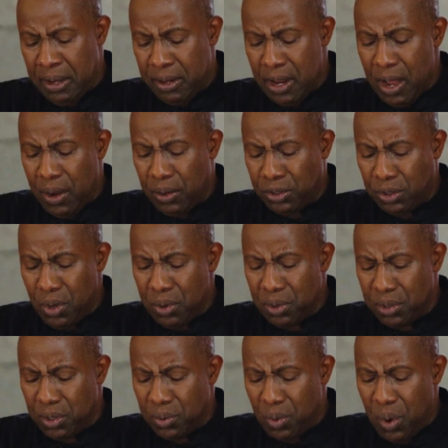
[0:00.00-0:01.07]
Now,
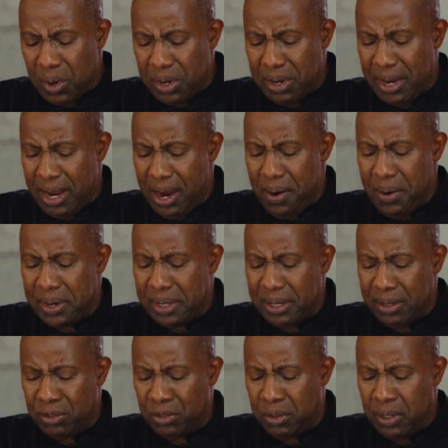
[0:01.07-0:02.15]
circle the word
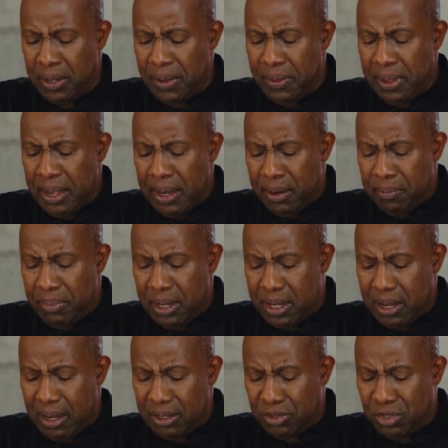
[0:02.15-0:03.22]
inheritance,
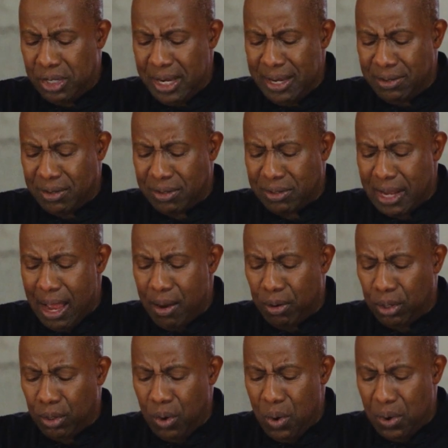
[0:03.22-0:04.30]
because Jesus, our
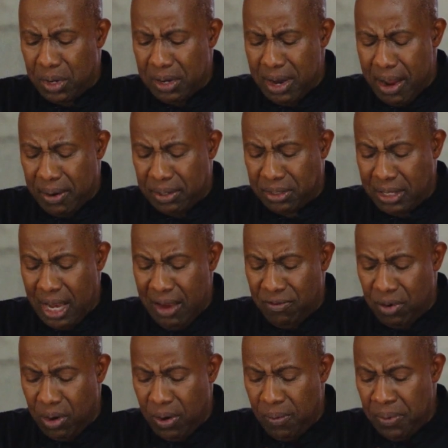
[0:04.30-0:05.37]
Lord and our
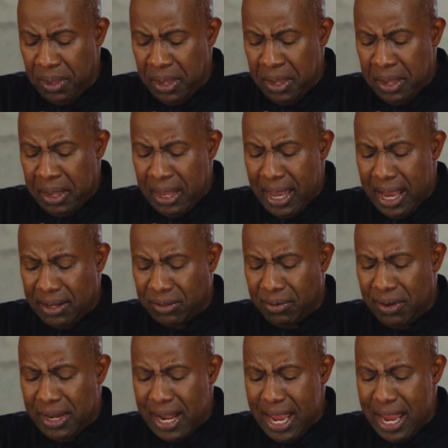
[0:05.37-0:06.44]
Savior, has
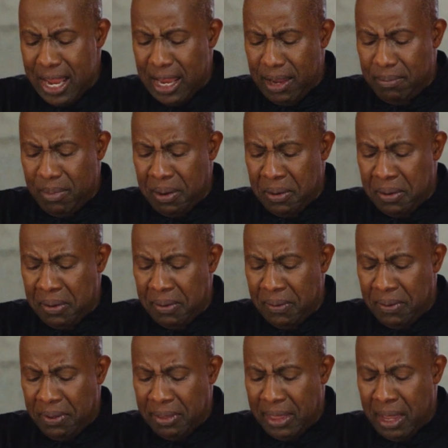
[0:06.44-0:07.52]
a name
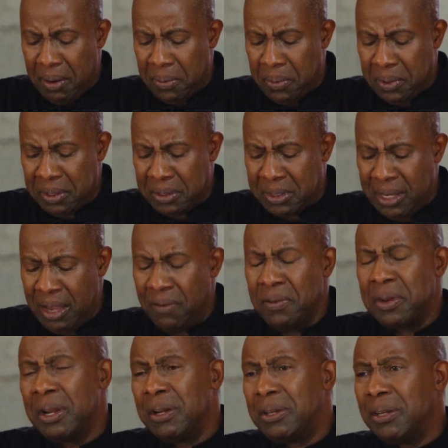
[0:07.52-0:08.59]
that was
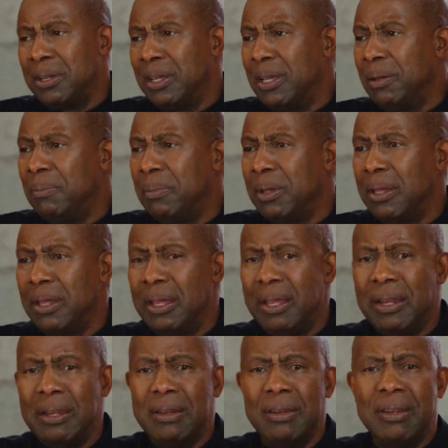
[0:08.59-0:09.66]
given unto Him
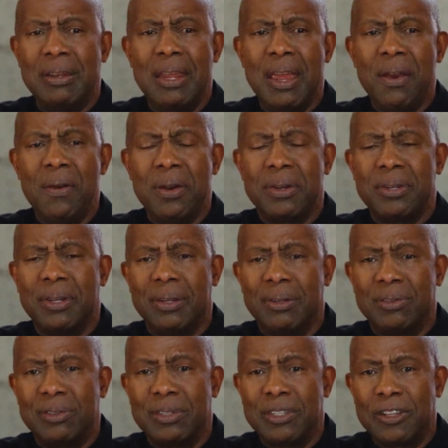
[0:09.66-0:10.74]
in an
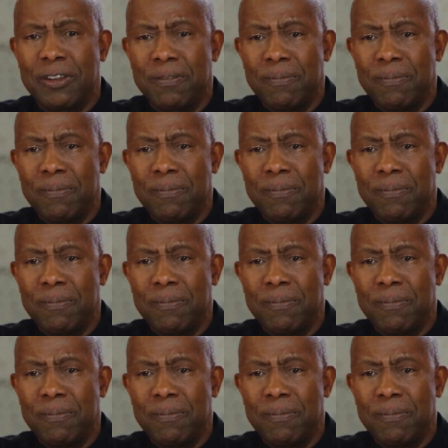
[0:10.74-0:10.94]
inheritance.